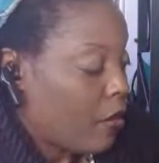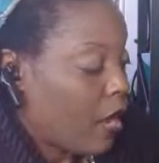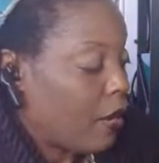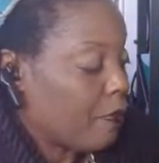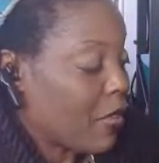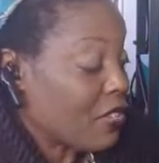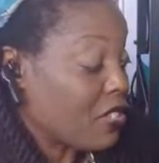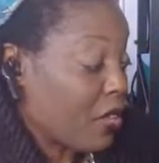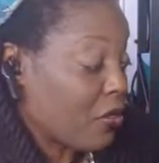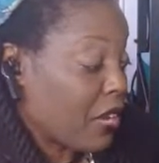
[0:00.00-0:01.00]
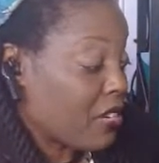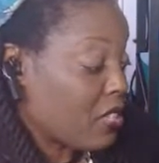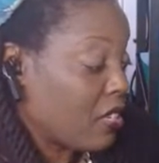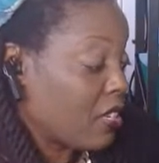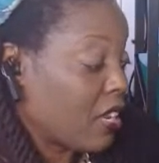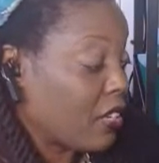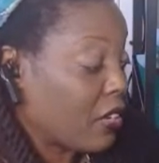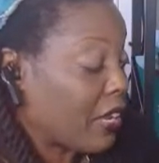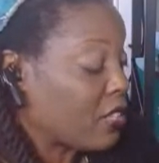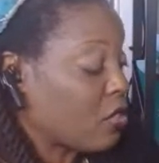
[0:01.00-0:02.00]
That's the other nice thing. And
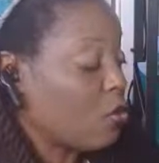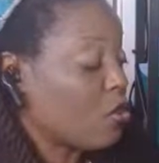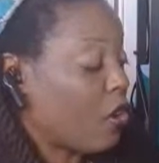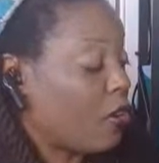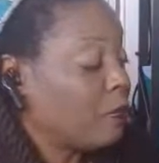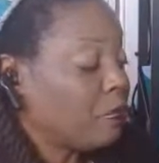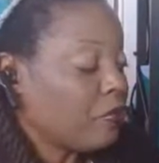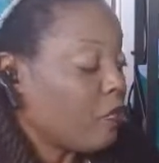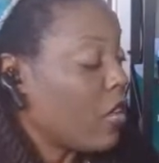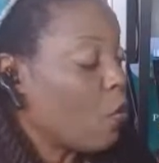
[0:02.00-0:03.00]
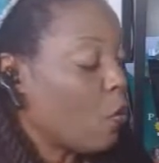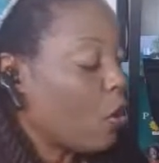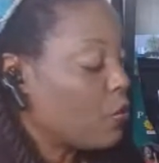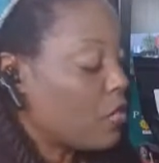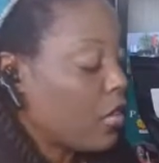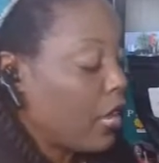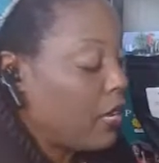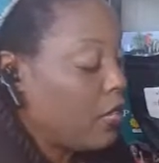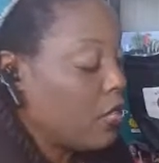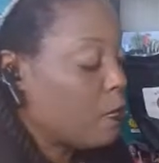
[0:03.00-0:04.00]
like I told y'all, it won't
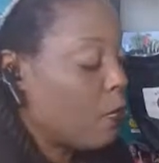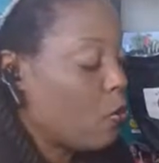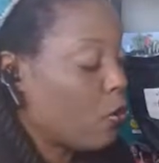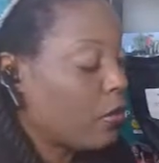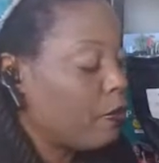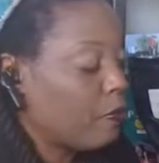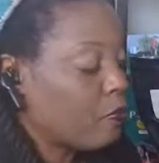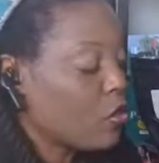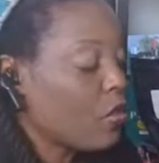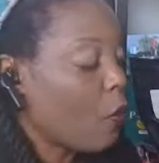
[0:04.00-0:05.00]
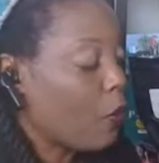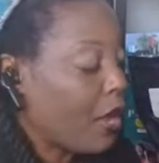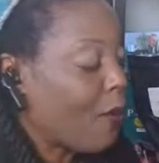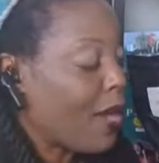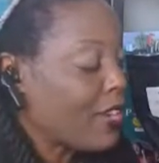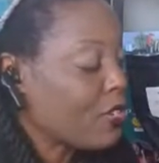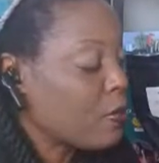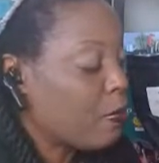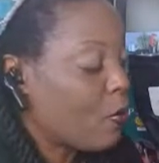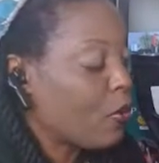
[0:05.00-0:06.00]
stain this board, so that when I wash
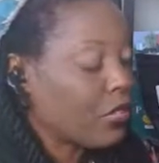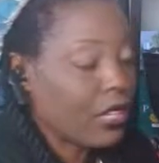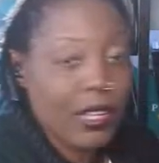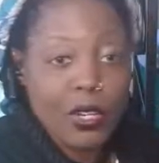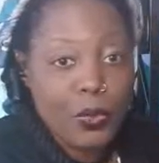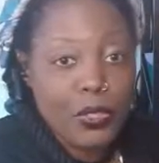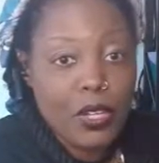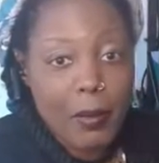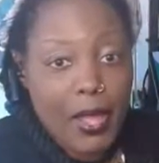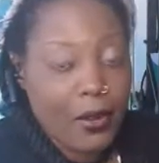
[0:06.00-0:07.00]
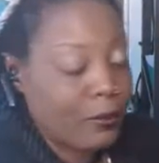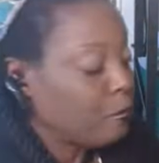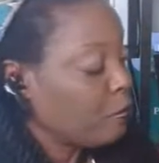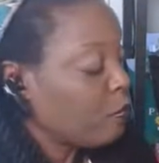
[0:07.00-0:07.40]
this board, the color will come out.